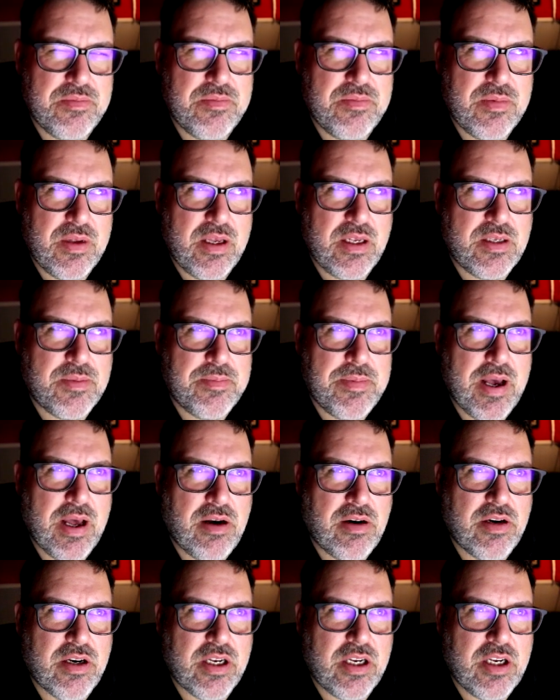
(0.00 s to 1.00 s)
it's better
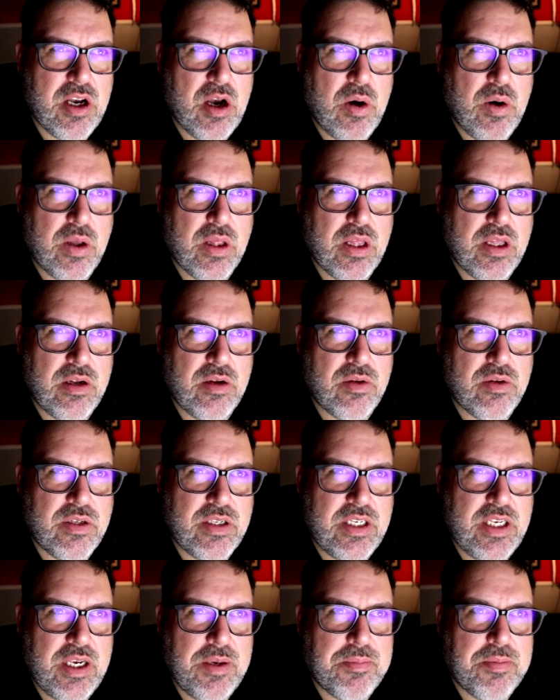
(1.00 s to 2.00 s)
to go a little
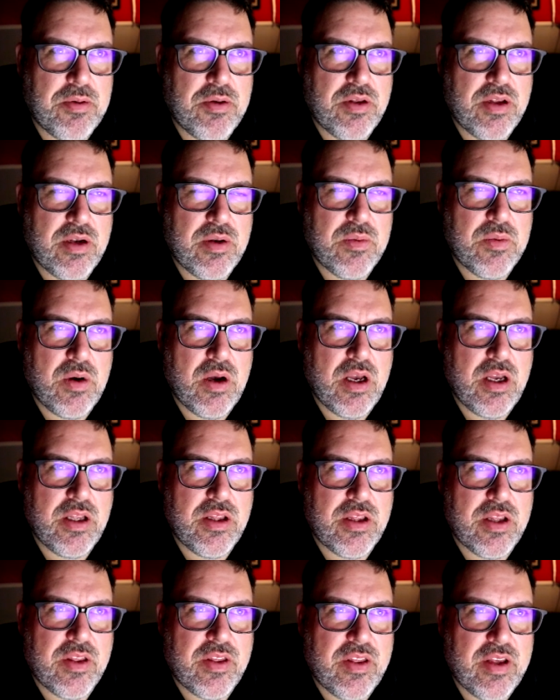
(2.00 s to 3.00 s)
deeper than what
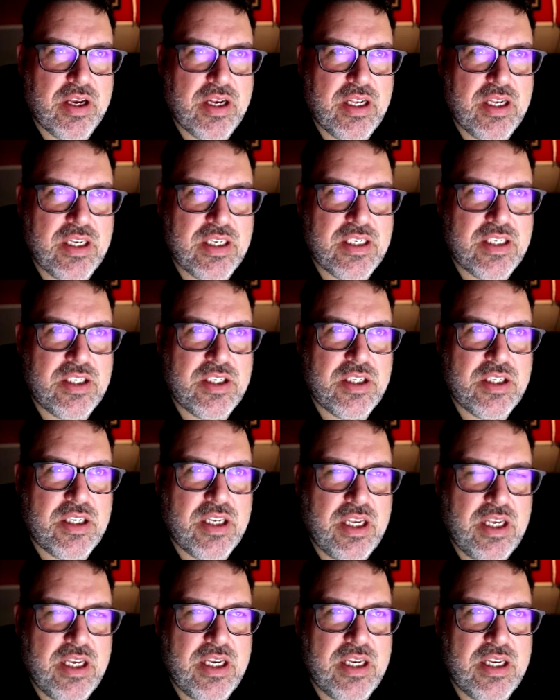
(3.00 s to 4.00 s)
the thickness
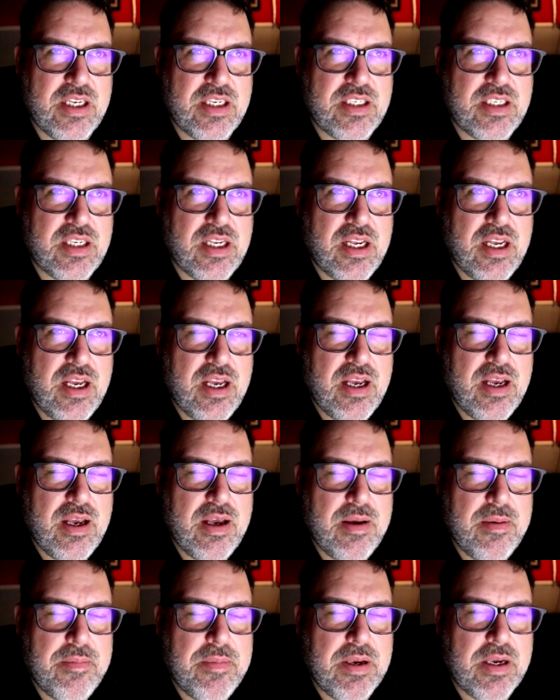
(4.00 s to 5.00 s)
is
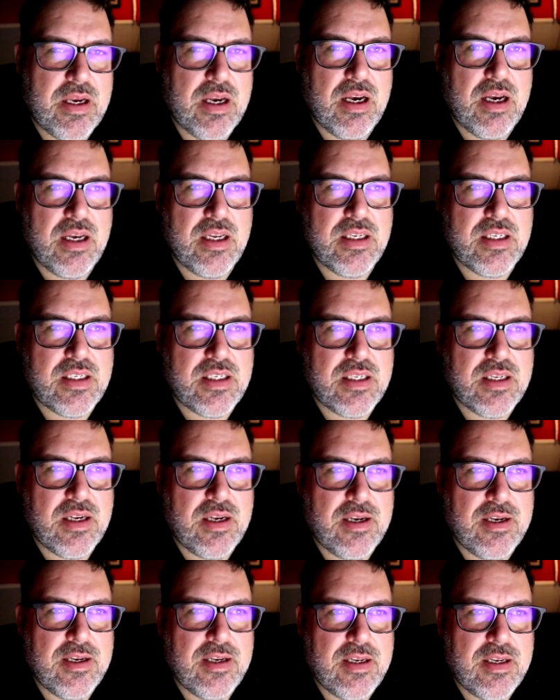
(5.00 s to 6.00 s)
because
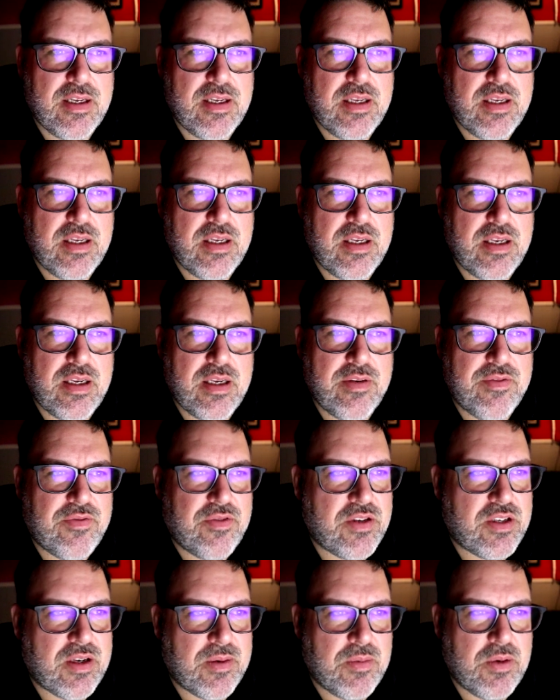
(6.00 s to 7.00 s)
for
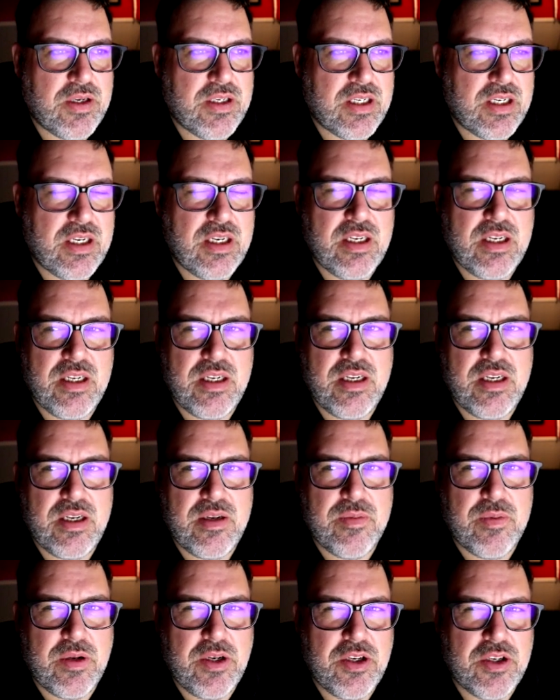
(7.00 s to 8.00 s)
some reason
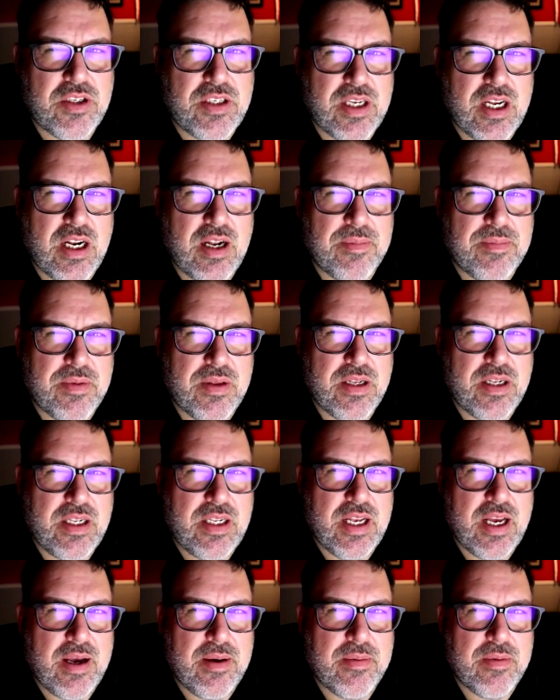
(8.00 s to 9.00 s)
when you set up the
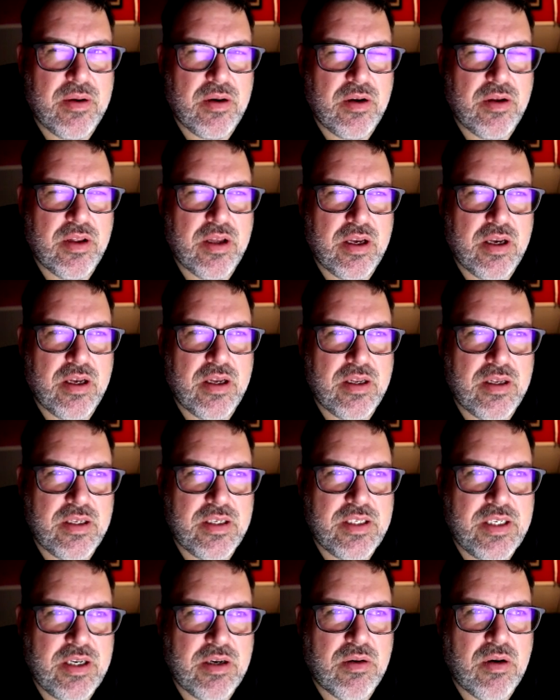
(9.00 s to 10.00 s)
depth or the
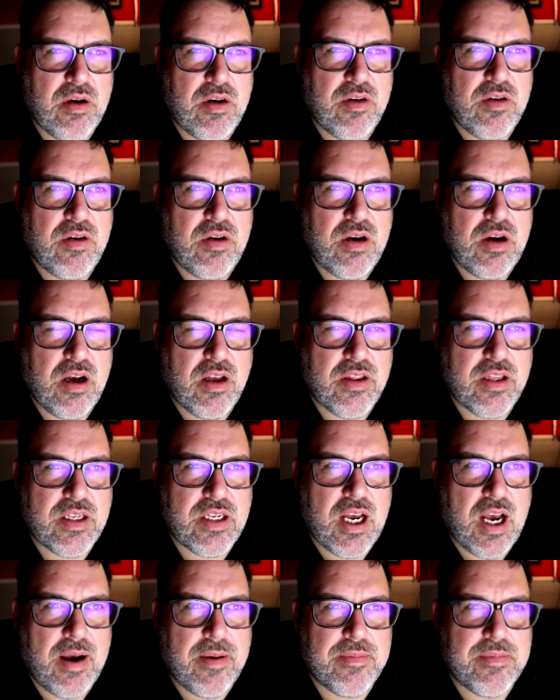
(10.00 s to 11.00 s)
zero on the
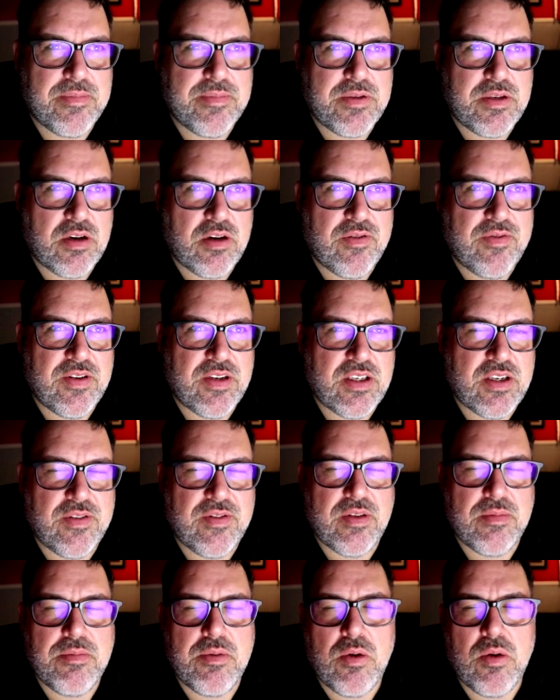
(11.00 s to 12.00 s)
top surface of the
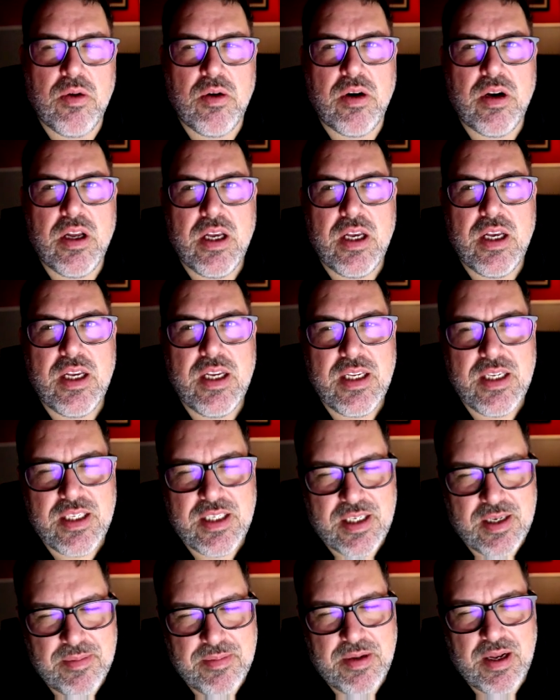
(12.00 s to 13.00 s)
board
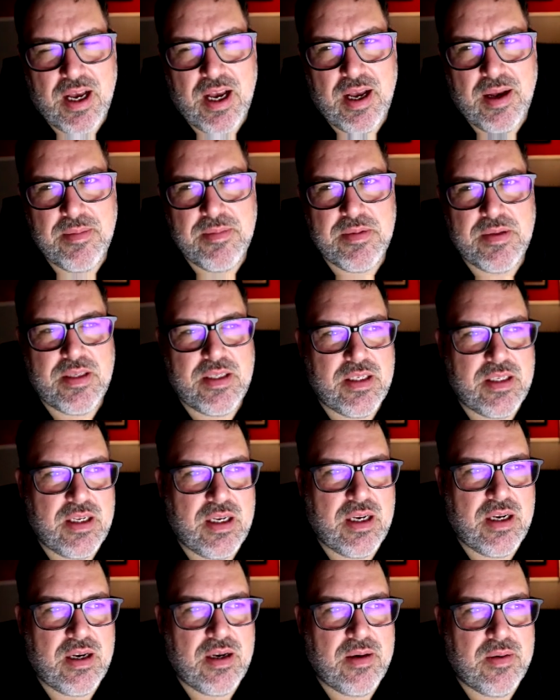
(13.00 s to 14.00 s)
sometimes
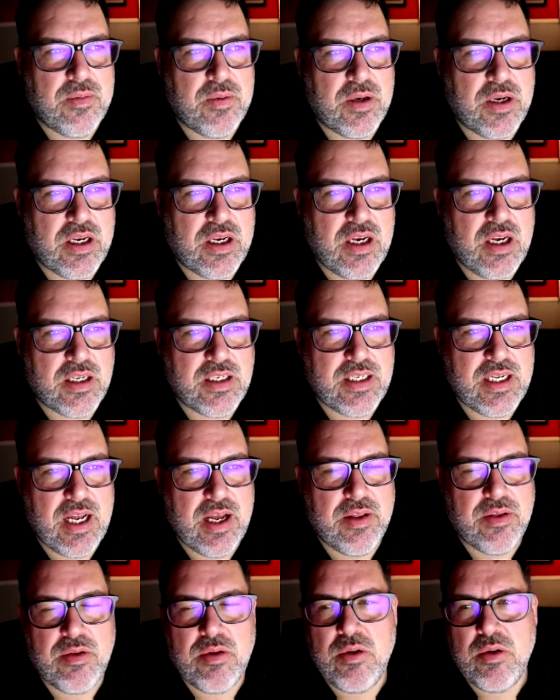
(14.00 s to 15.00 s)
uh, when it cuts down
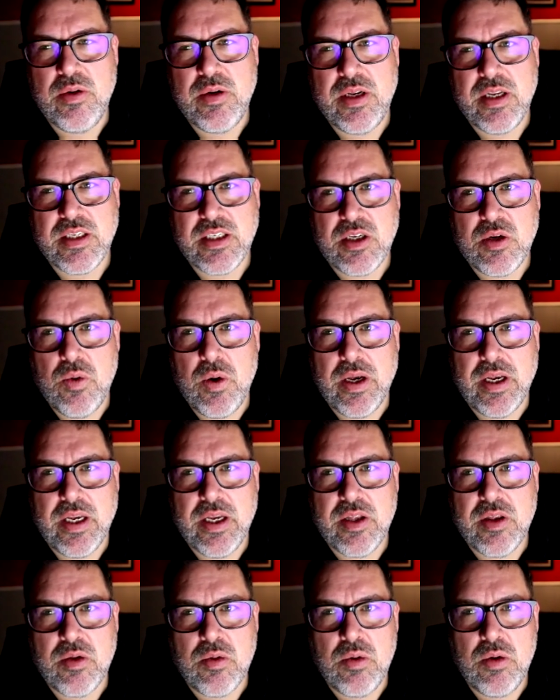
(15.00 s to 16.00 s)
through it doesn't quite get
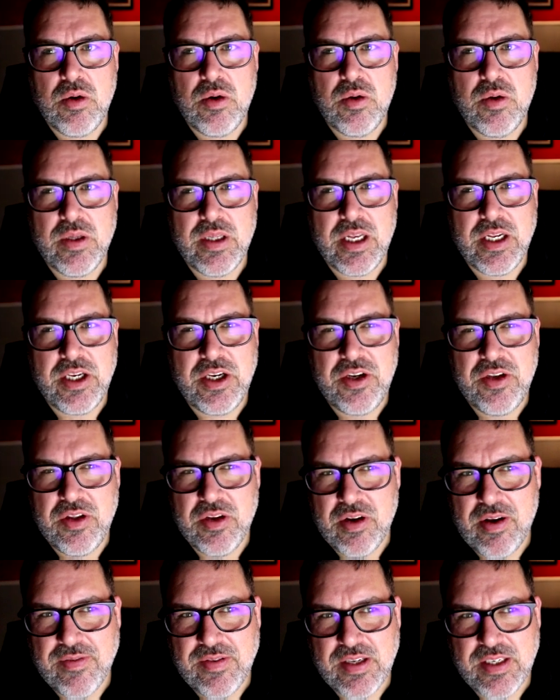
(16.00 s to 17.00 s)
through and then you either
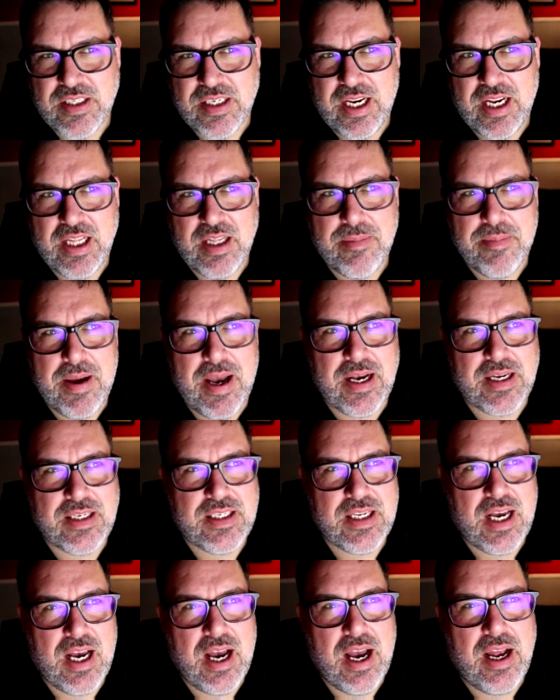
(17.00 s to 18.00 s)
have to sand the
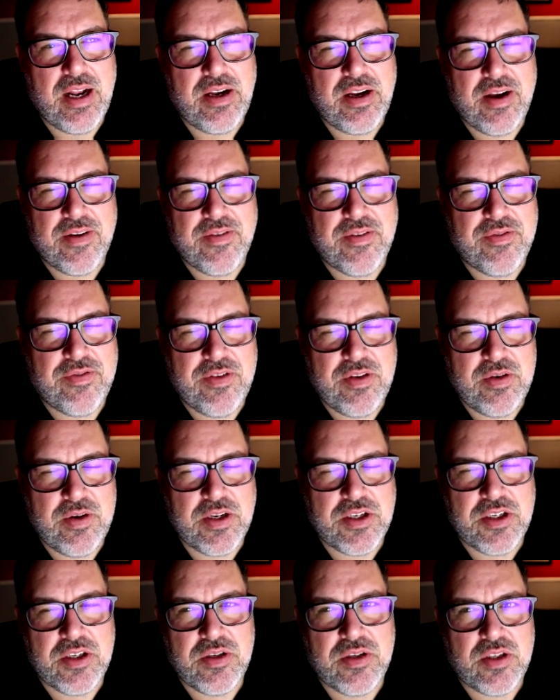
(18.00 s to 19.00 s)
backside you have a few
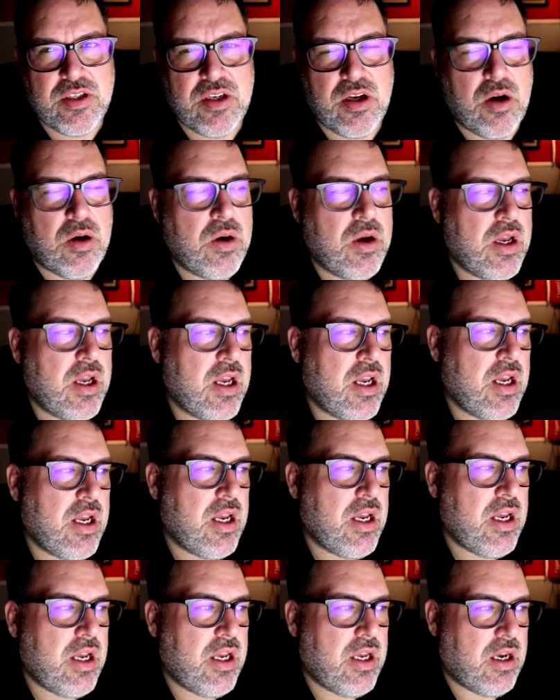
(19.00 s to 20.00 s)
issues so
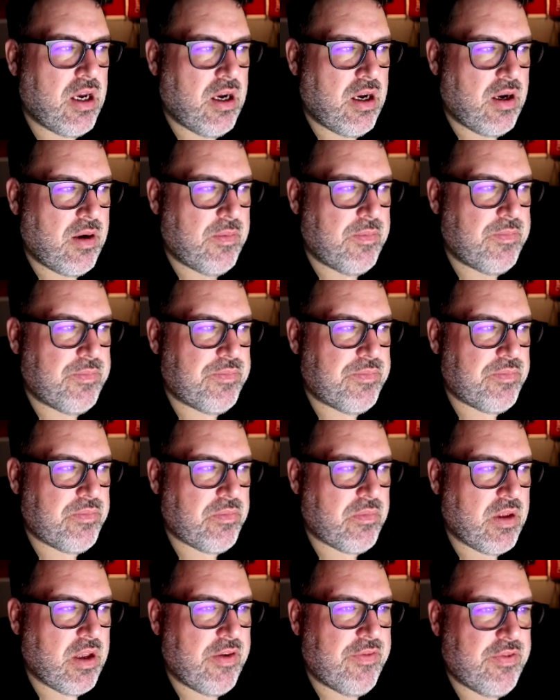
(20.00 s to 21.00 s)
um,
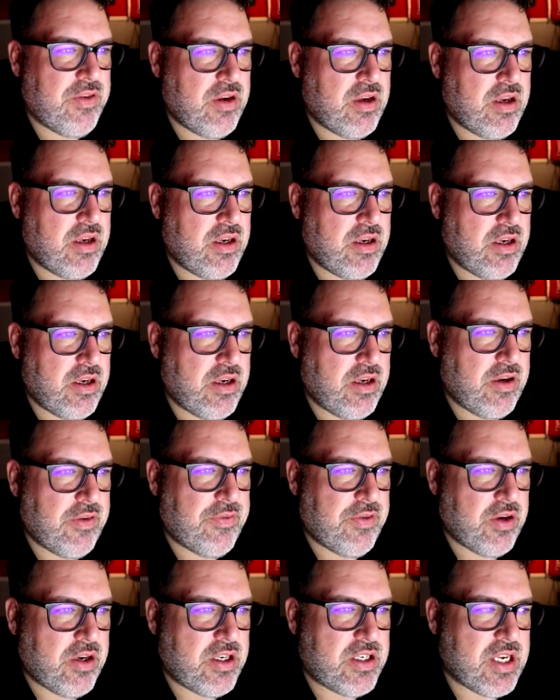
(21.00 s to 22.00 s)
if you if you
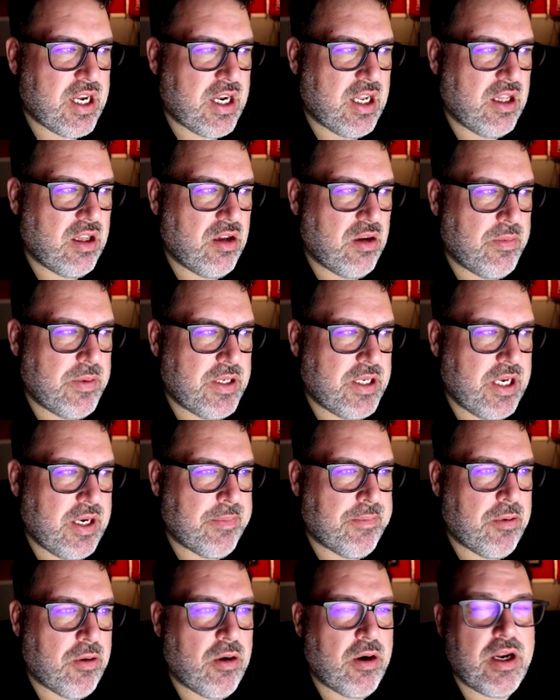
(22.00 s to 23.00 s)
set a little bit
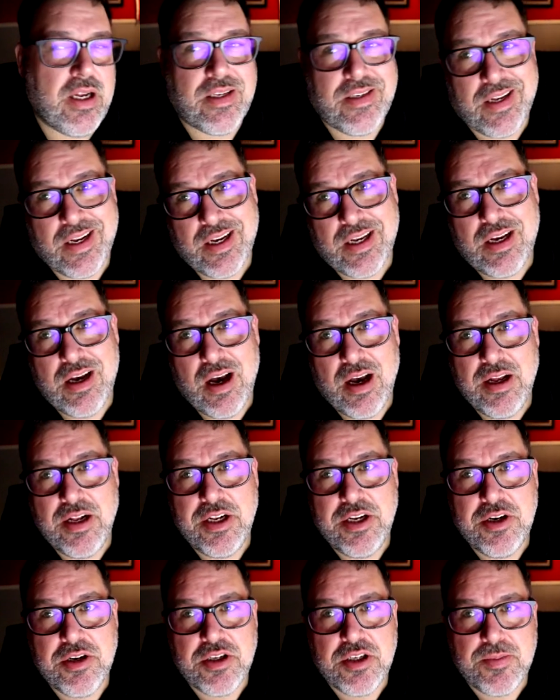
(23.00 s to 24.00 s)
deeper it's going to cut into
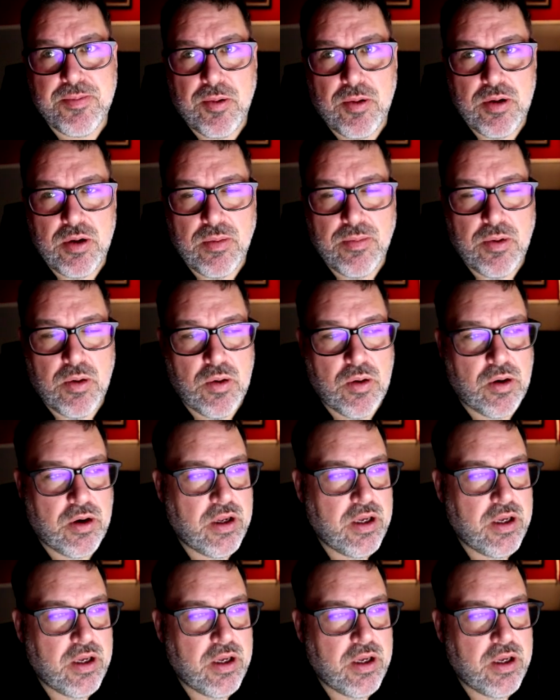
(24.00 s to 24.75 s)
your spoil board